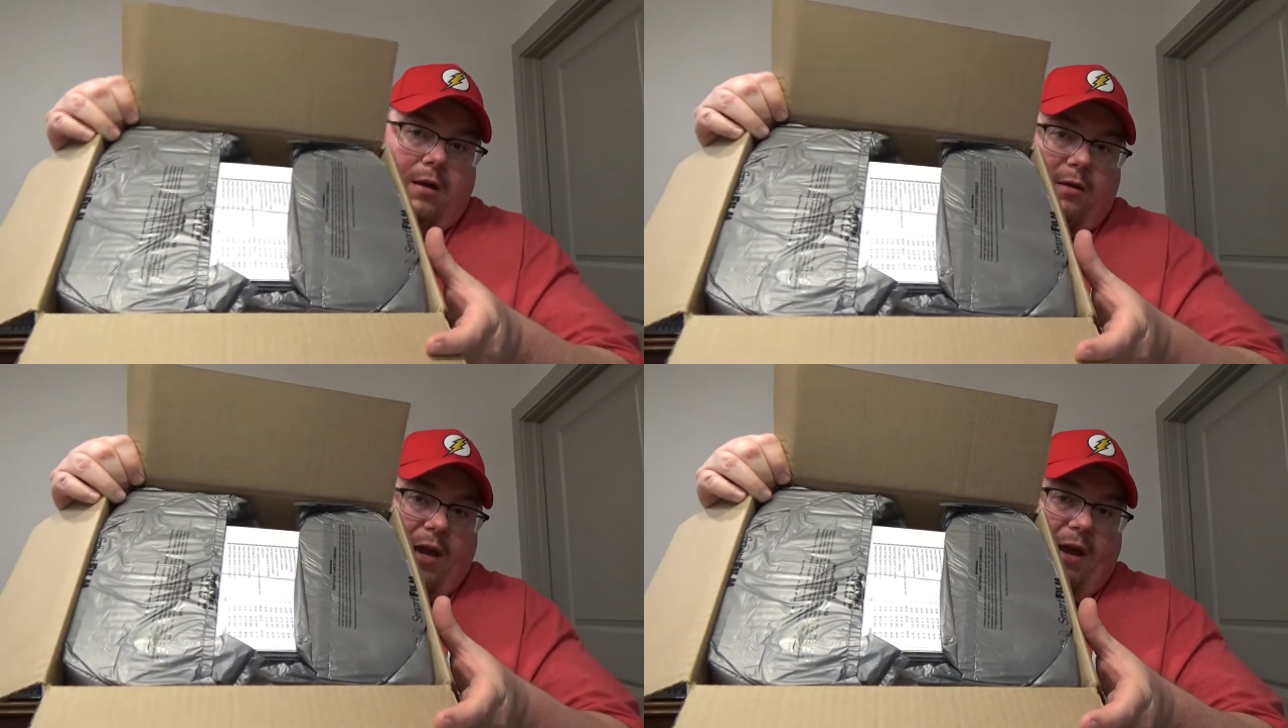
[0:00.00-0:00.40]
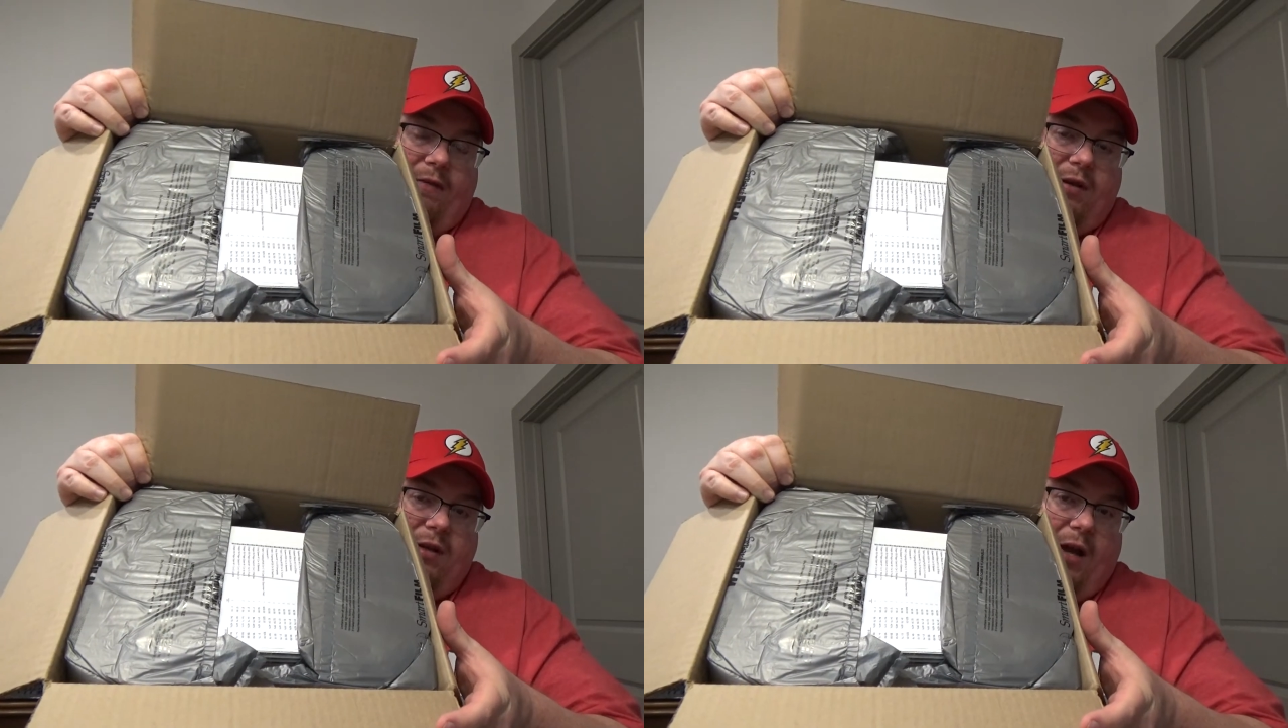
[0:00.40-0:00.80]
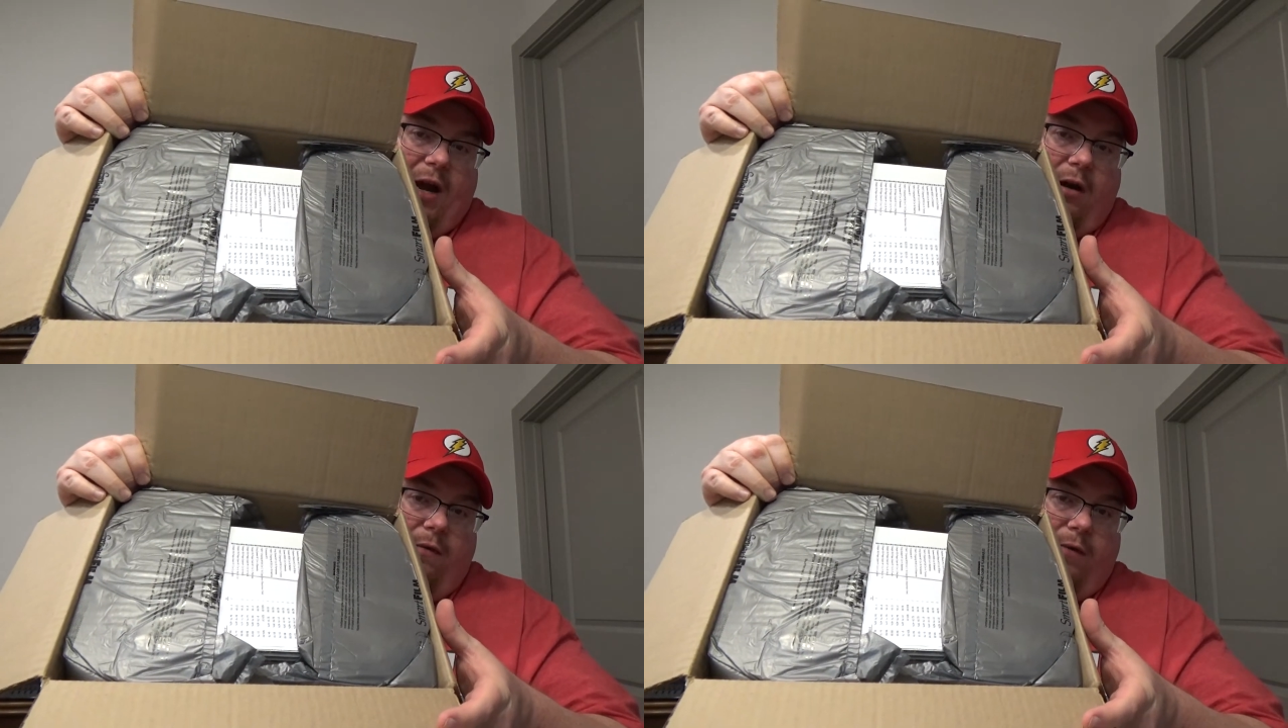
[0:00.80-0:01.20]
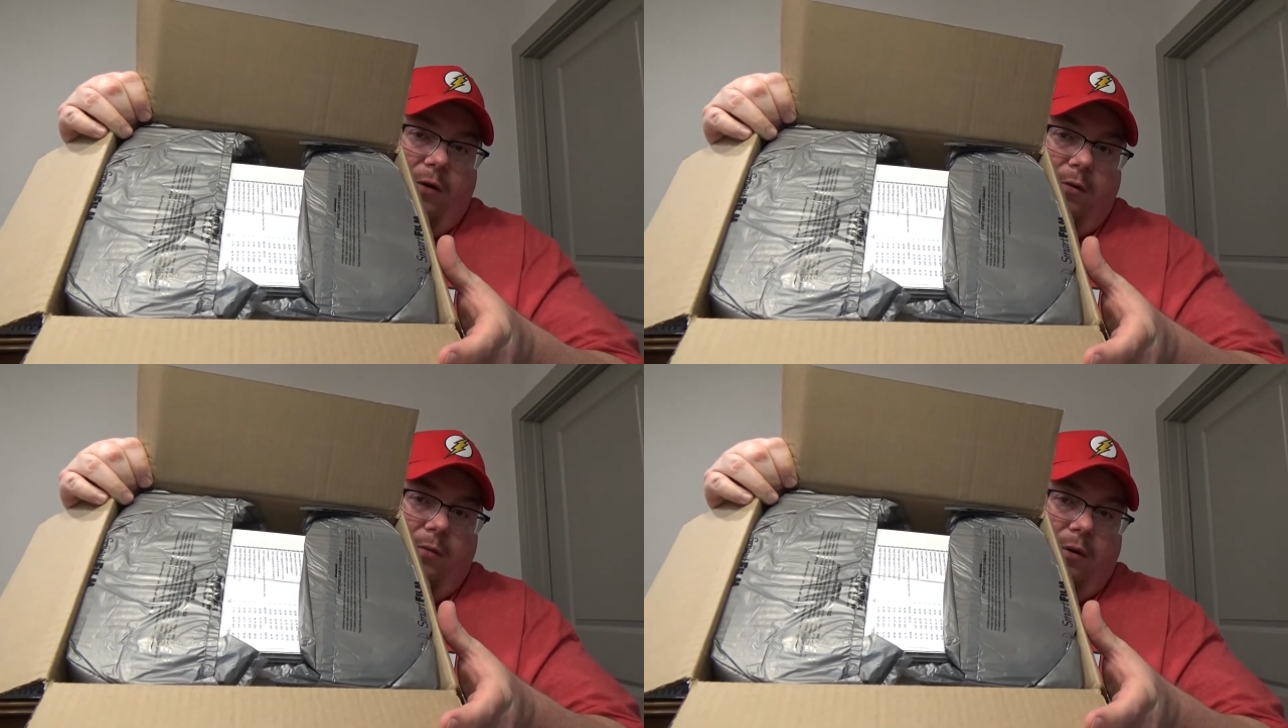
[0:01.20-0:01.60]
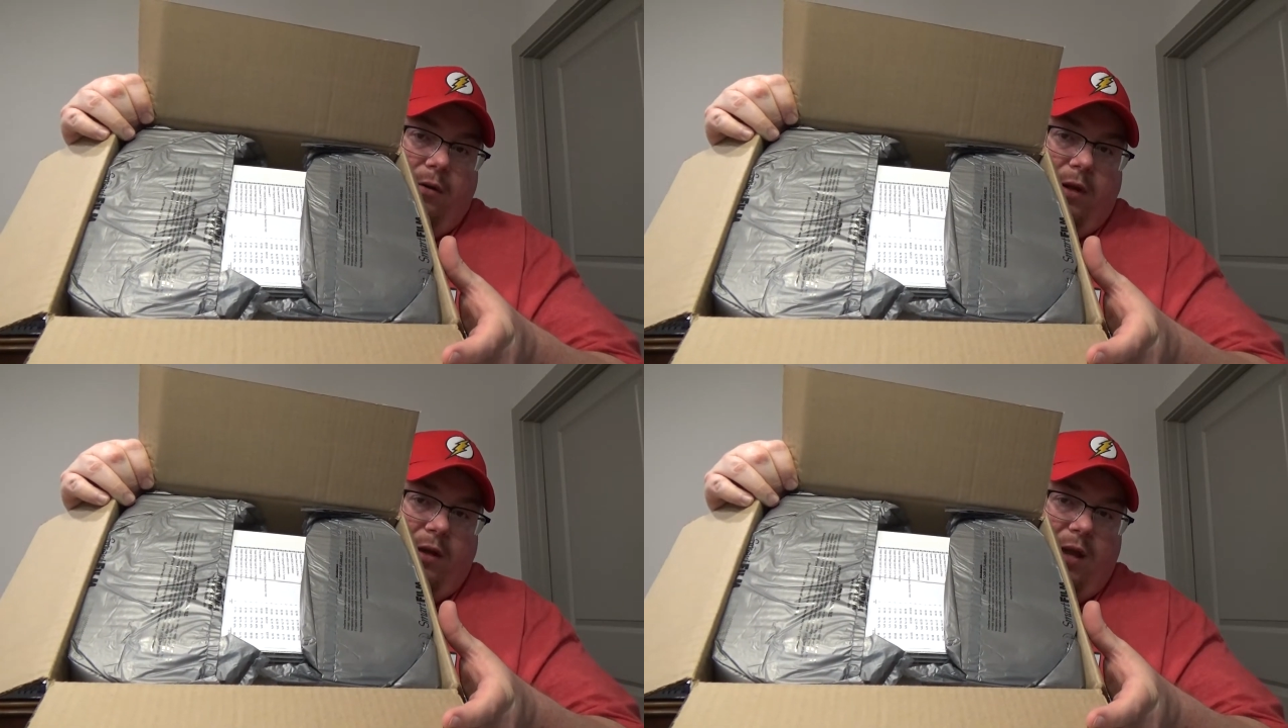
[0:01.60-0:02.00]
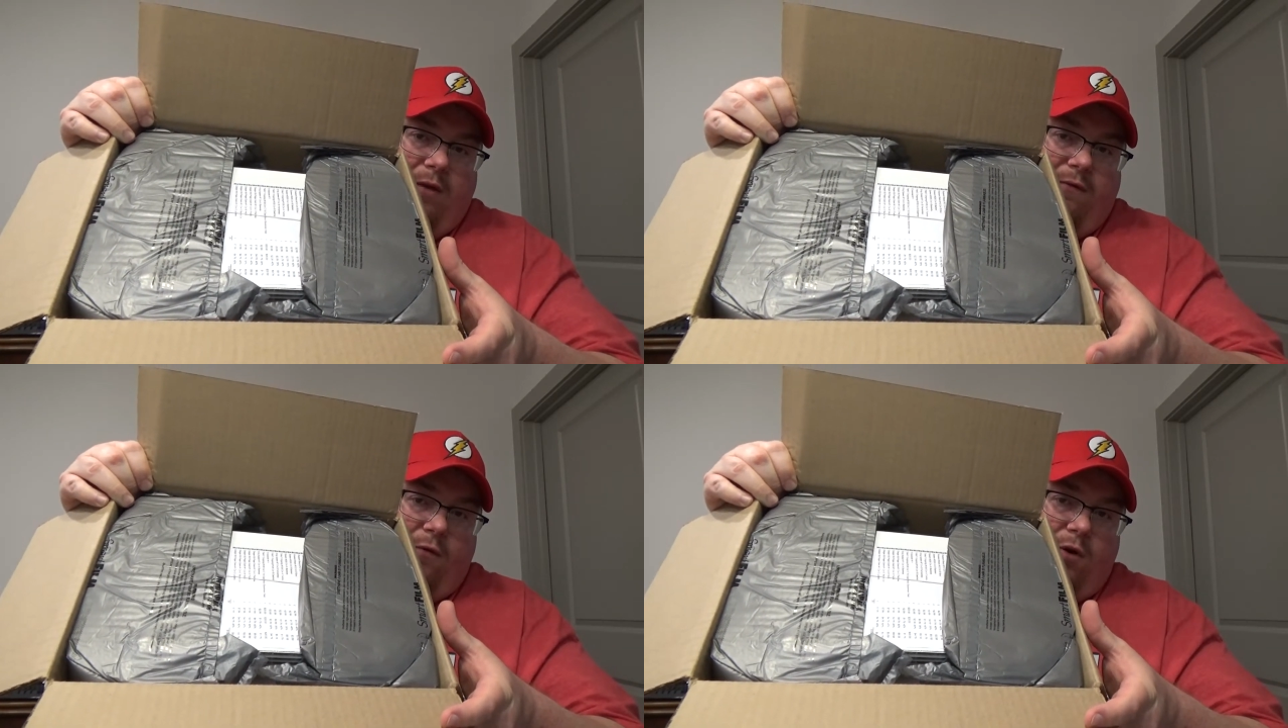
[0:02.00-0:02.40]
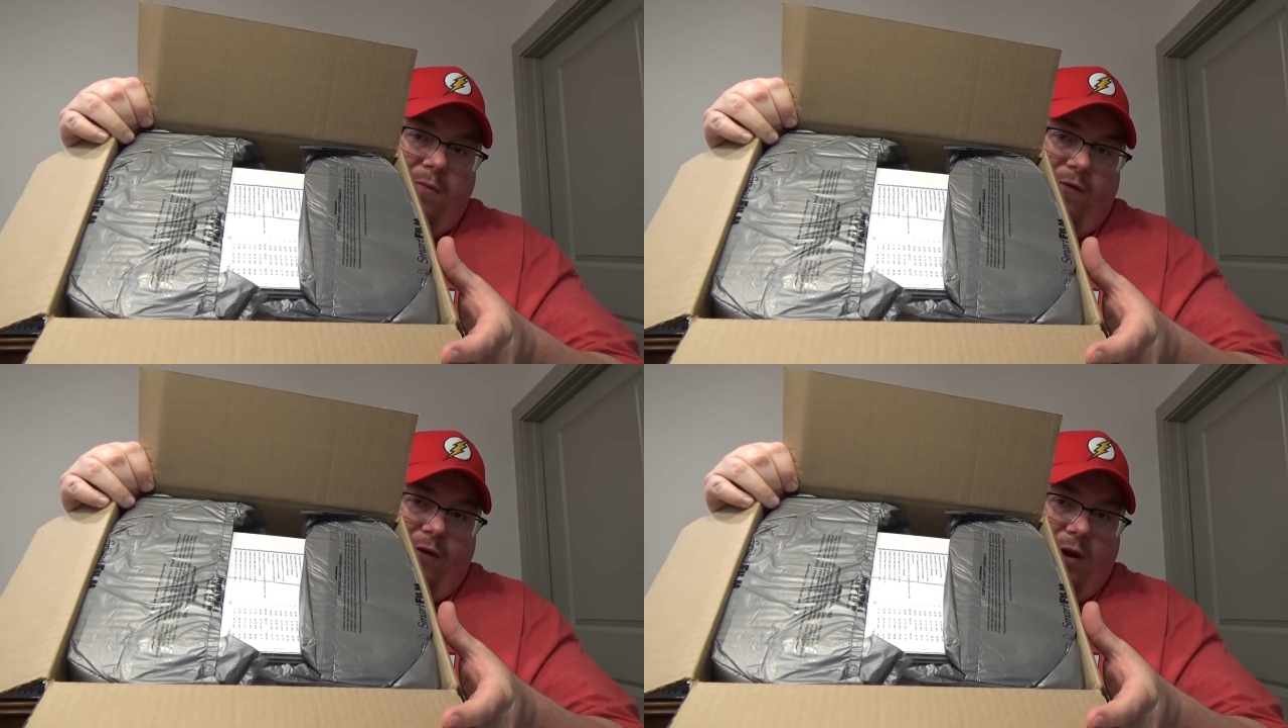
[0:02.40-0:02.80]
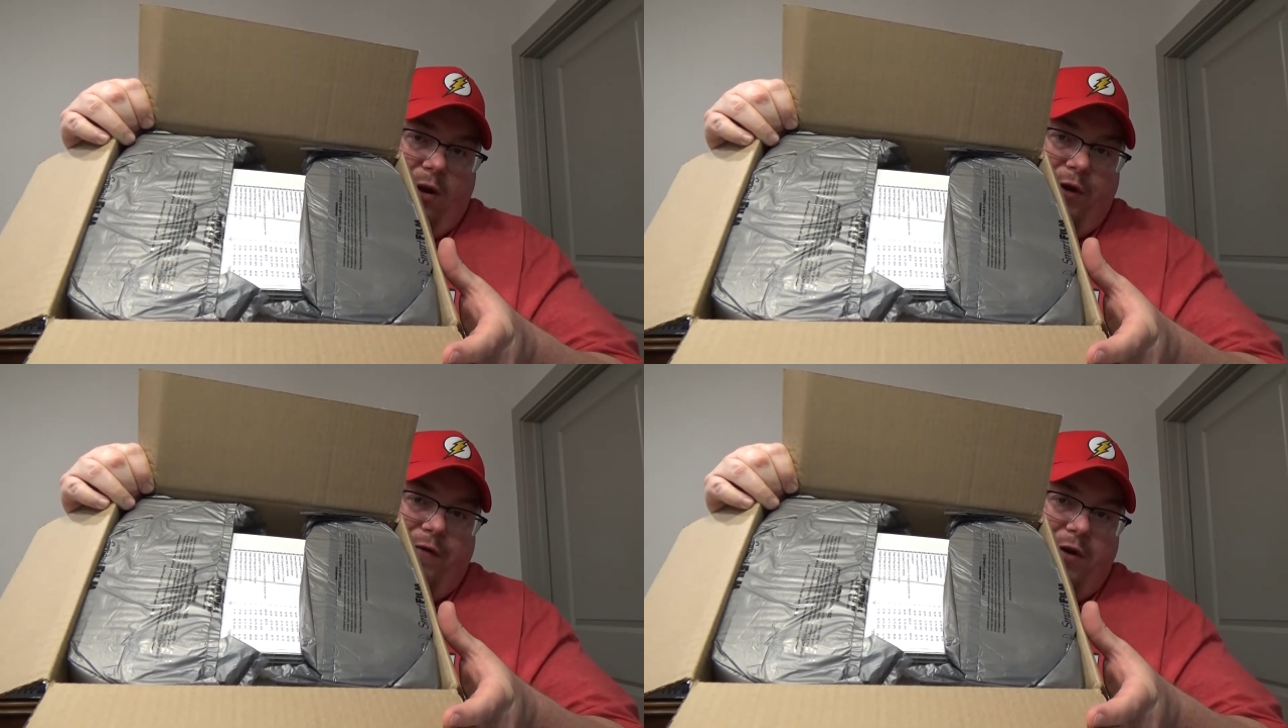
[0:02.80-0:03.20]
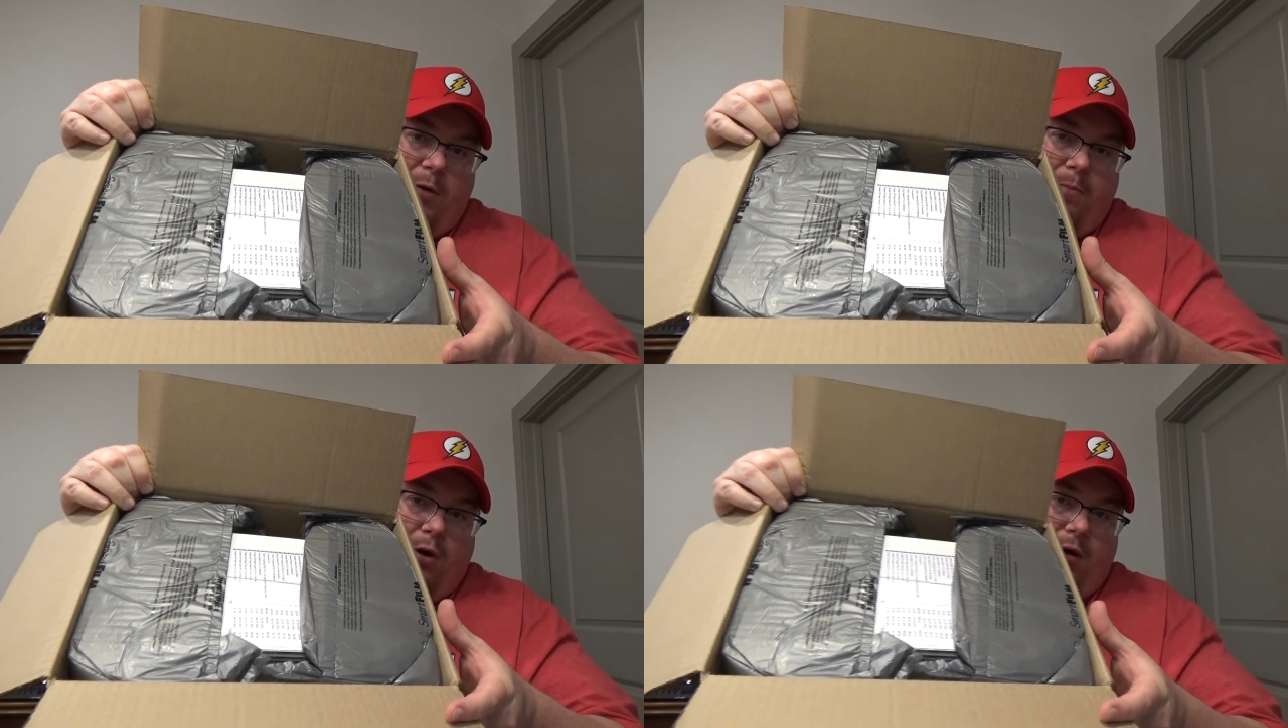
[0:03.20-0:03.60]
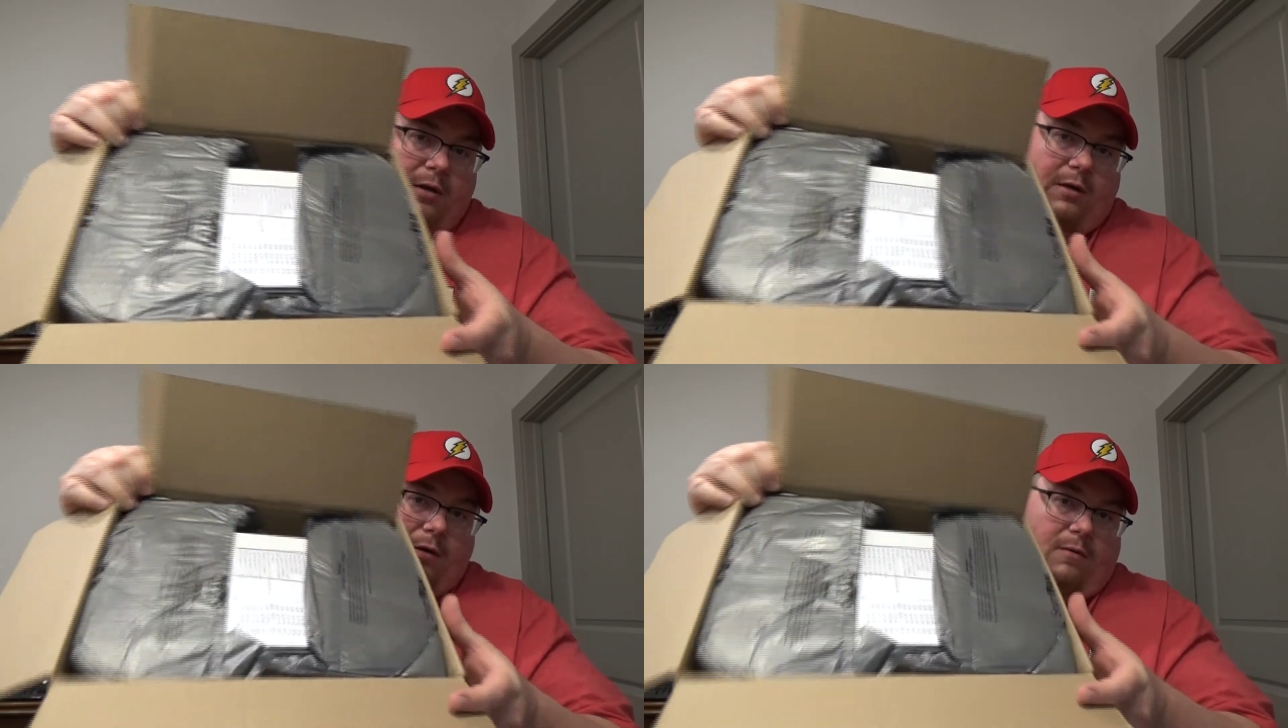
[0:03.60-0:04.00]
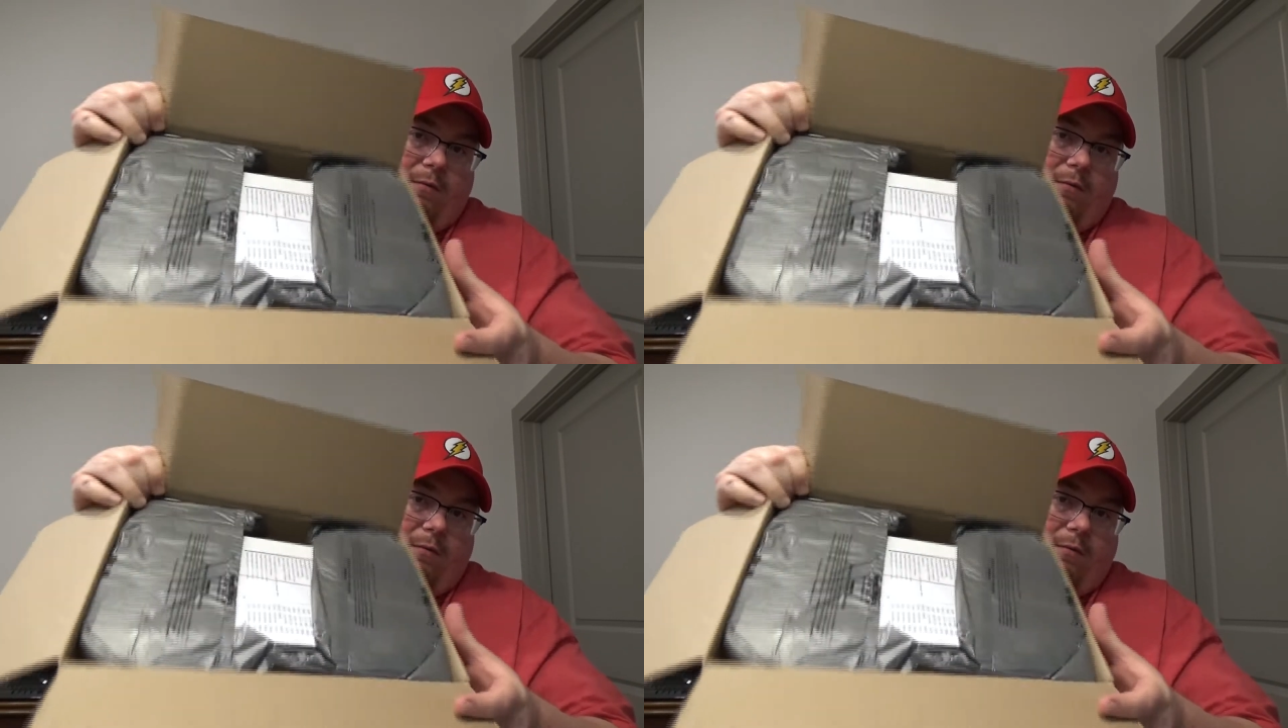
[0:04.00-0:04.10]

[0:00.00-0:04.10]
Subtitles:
They have styrofoam that they form fit over your books,